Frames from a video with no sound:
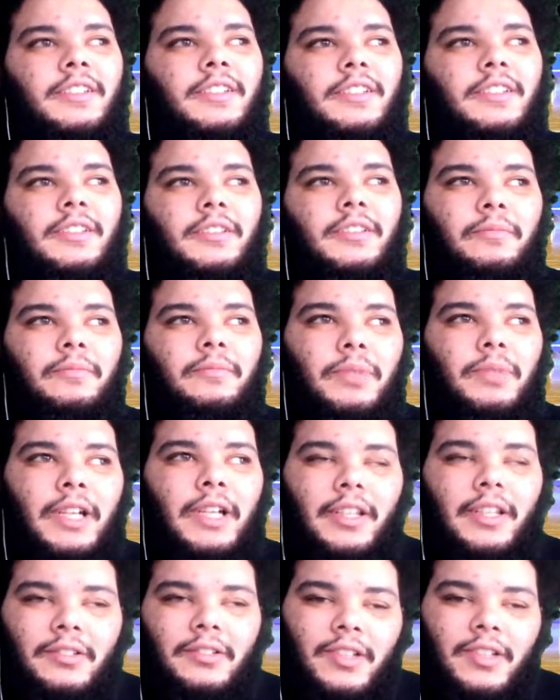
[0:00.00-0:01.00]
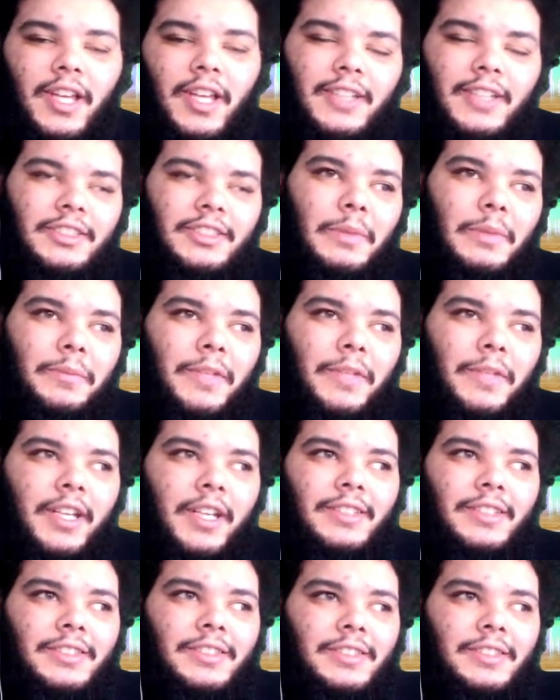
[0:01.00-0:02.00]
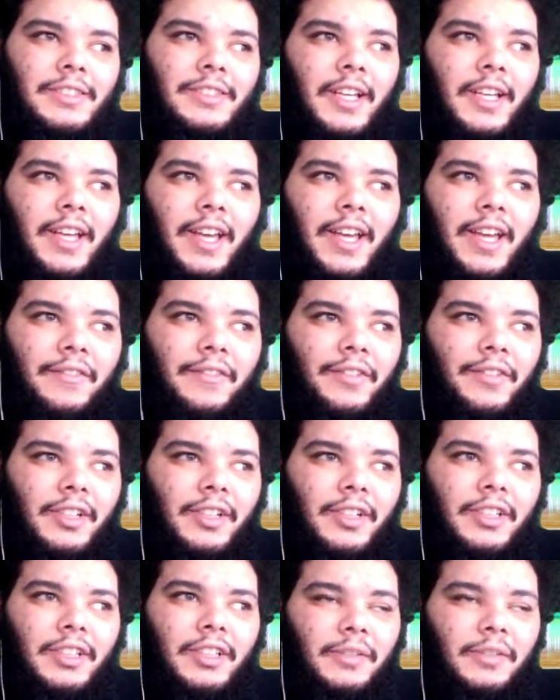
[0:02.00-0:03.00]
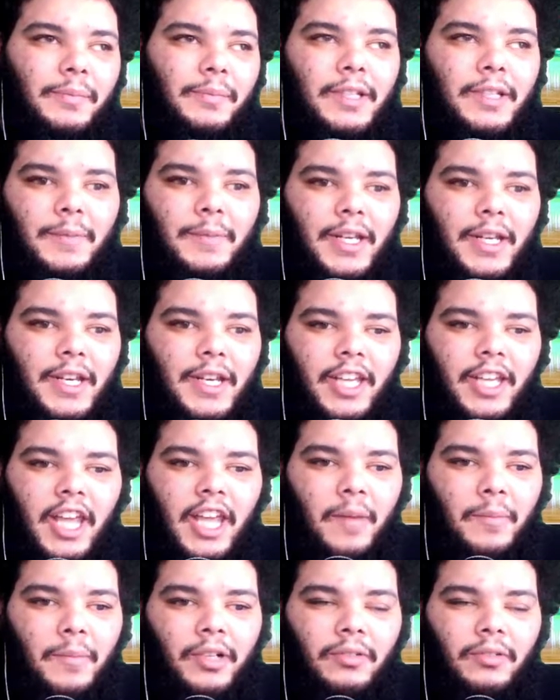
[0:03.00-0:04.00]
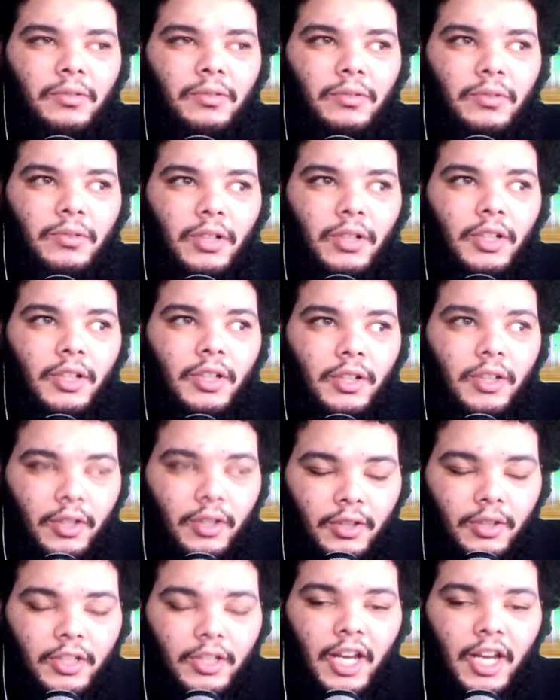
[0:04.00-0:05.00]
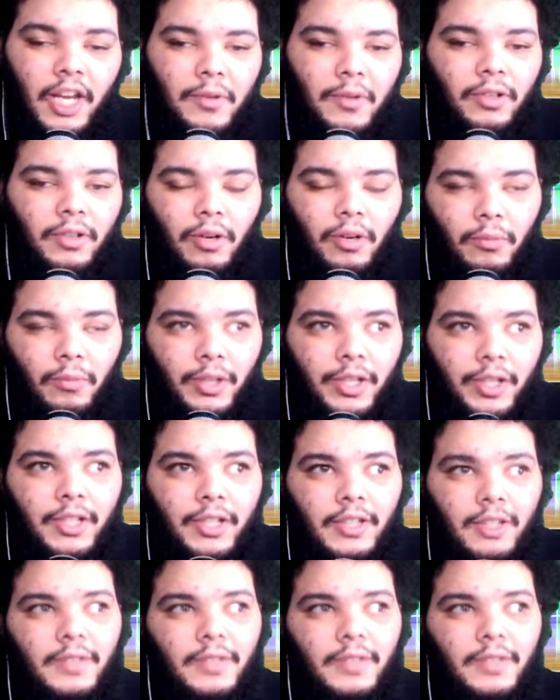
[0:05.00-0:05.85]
But Illinois has them up next. They have a good big man at Cameron Cartwright.